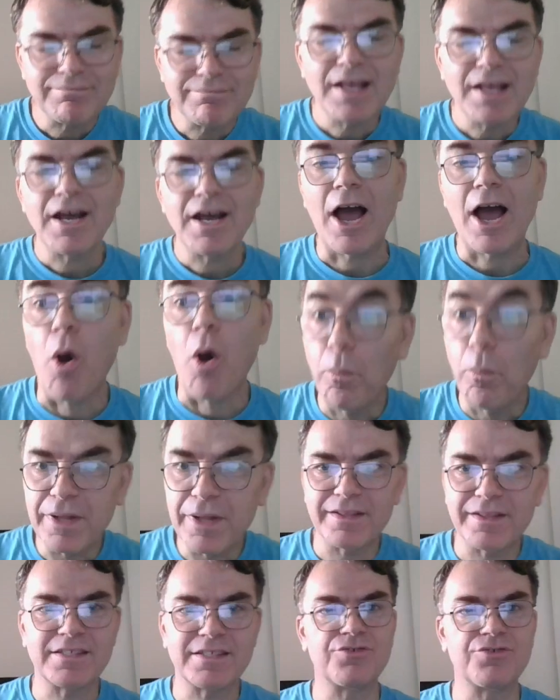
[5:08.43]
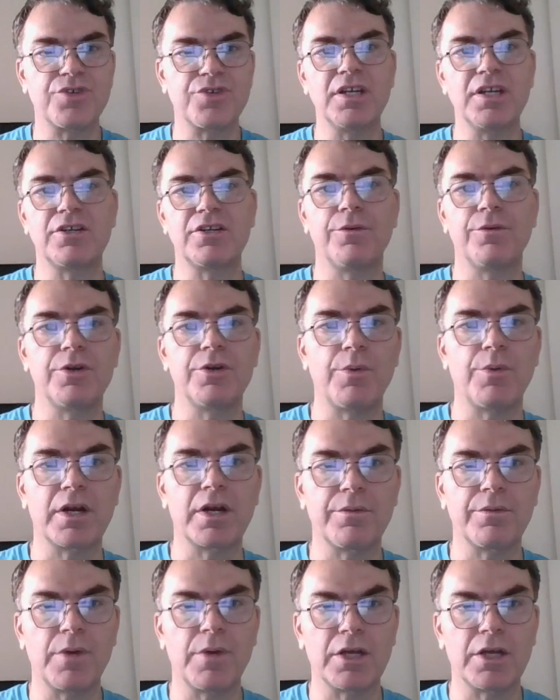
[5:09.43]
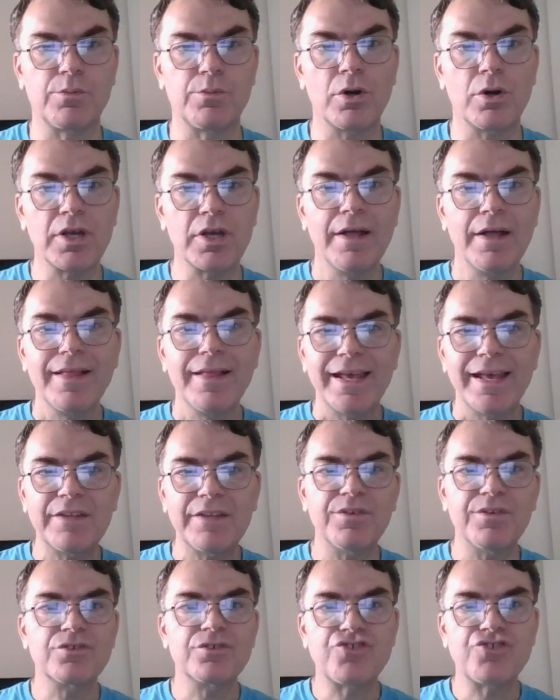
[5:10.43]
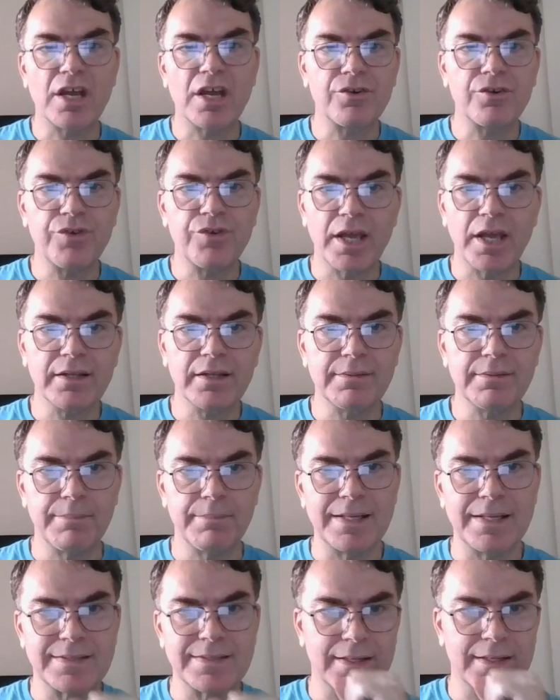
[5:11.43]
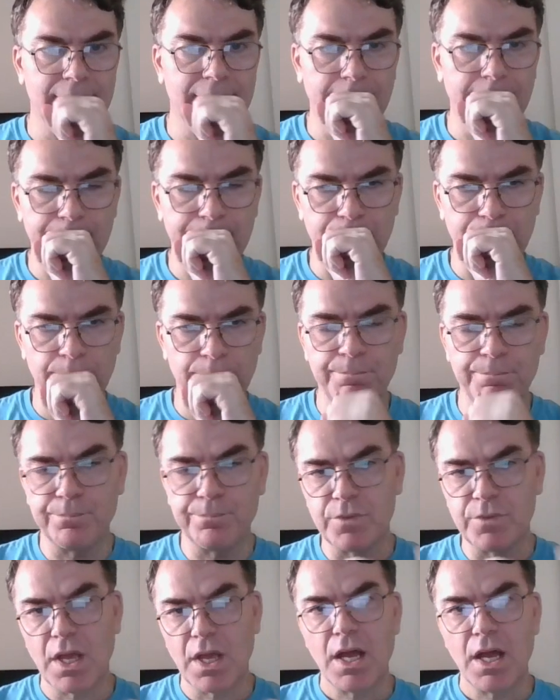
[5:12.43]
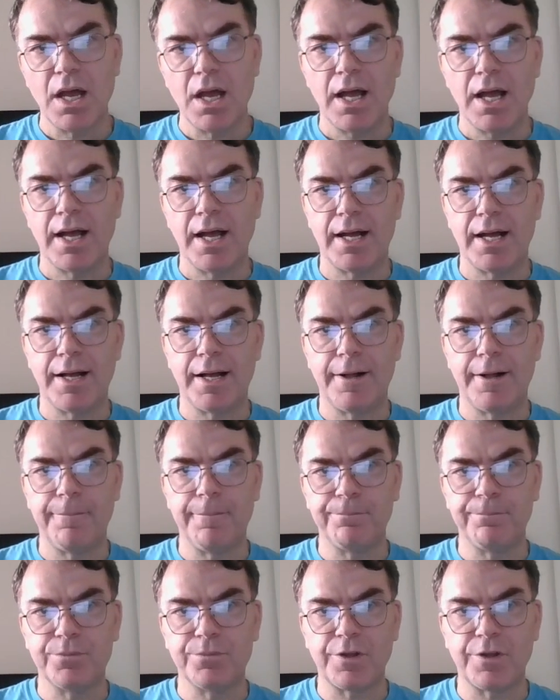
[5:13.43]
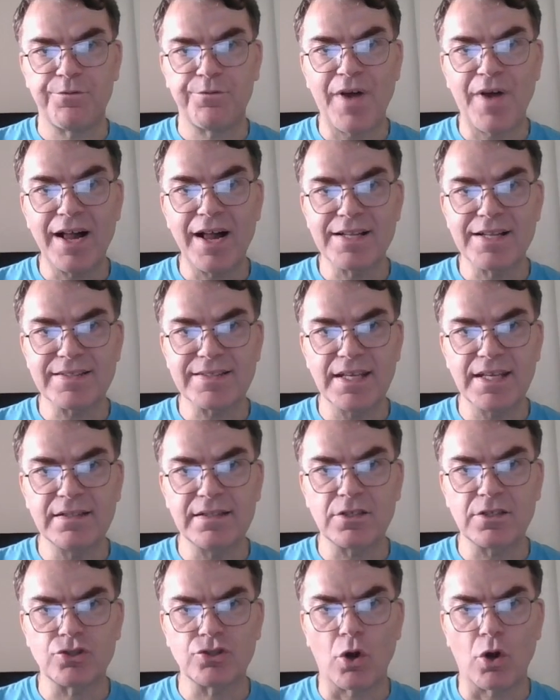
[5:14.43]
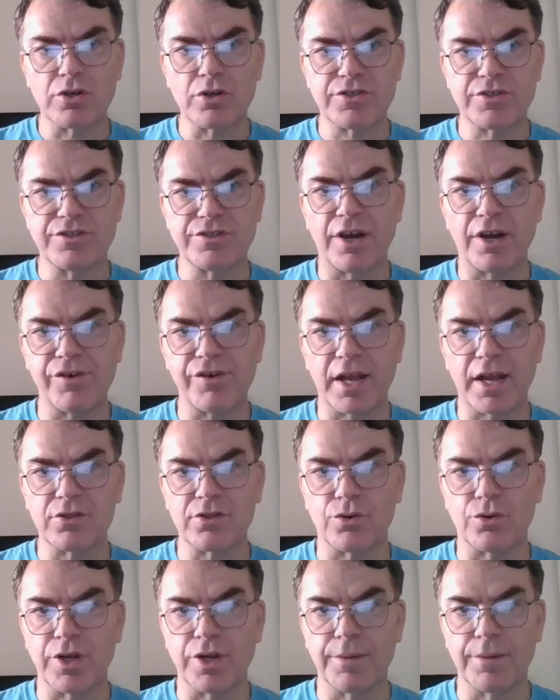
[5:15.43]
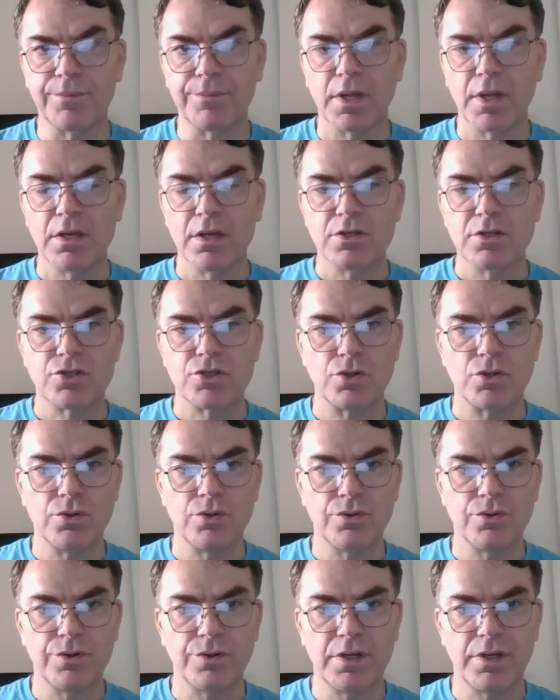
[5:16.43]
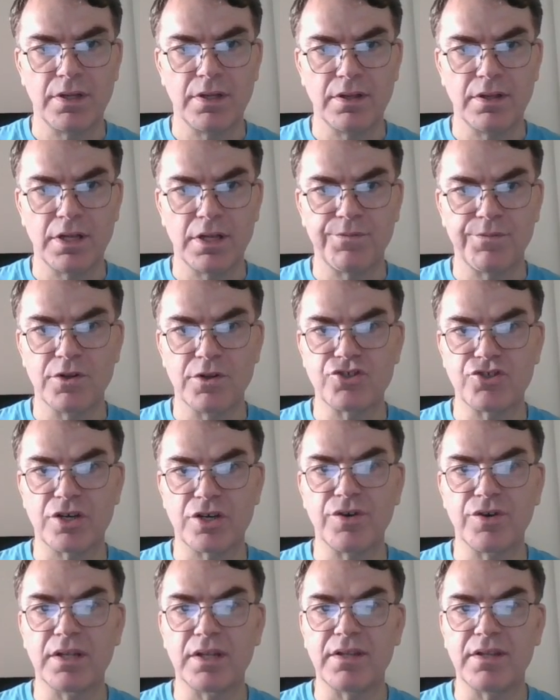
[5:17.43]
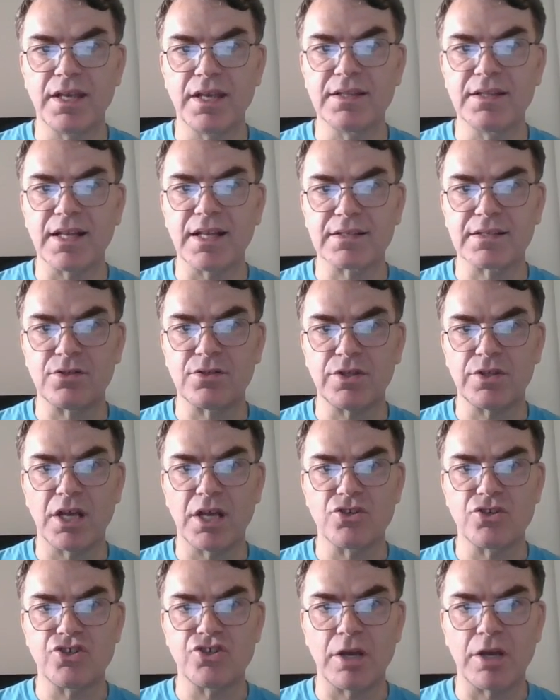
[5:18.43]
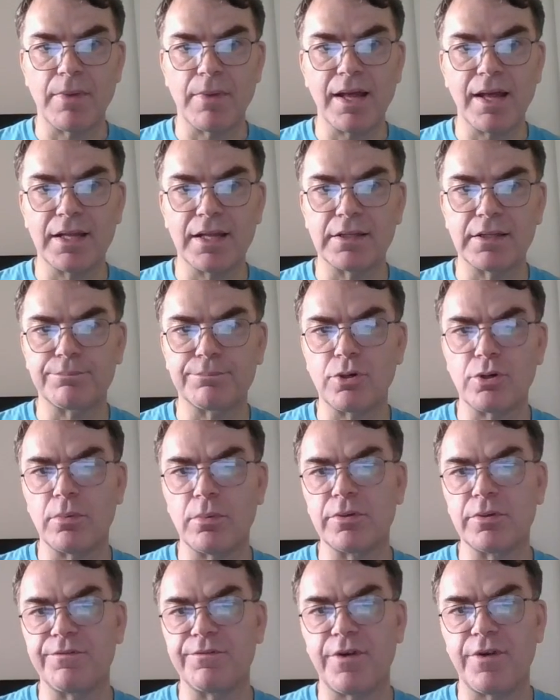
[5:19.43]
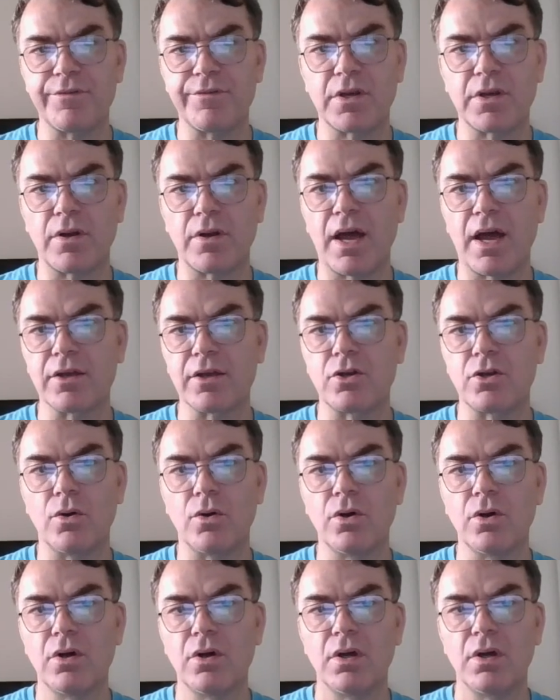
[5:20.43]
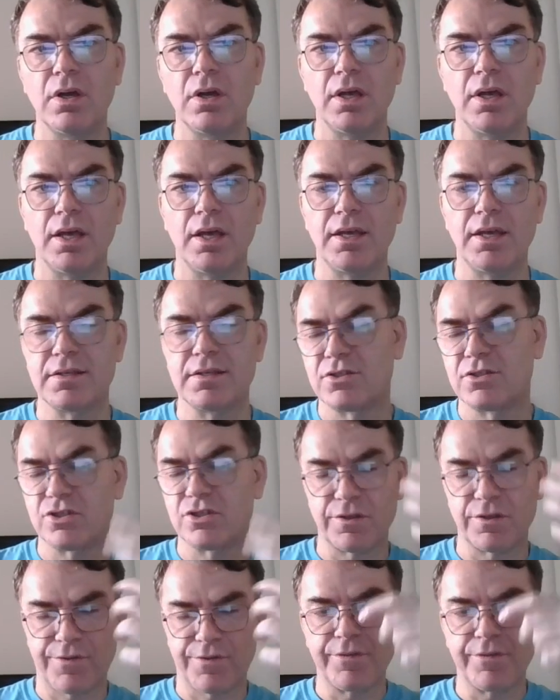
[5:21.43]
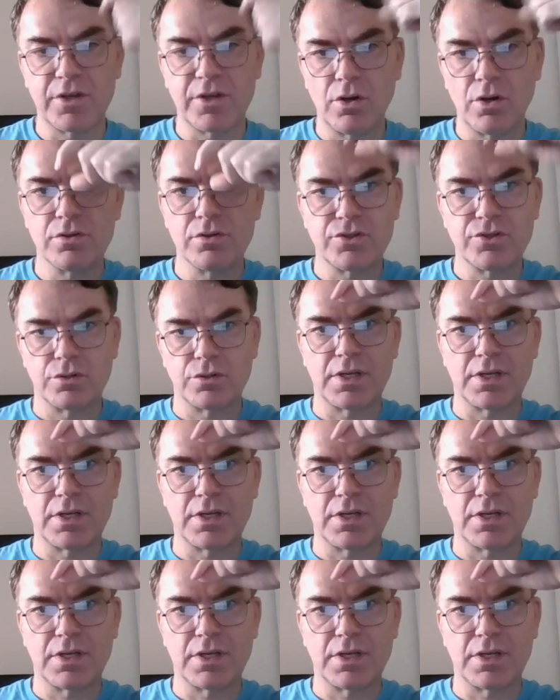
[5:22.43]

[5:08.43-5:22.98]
I hope that this is really the way it works. It will generate basically the files in the docs directory. So it will generate the index.html, and then probably favicon icon is just a favicon. So